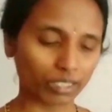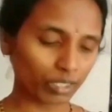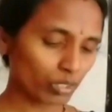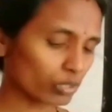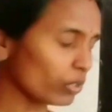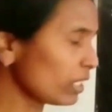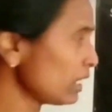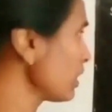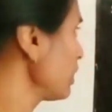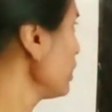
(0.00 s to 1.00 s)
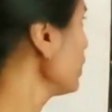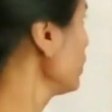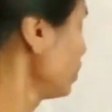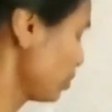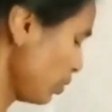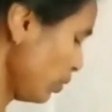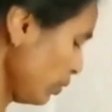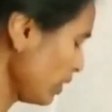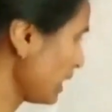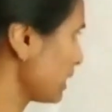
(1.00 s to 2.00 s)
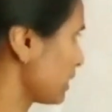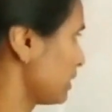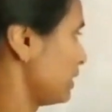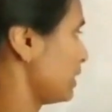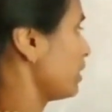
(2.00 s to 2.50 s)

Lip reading: So here Sonu collected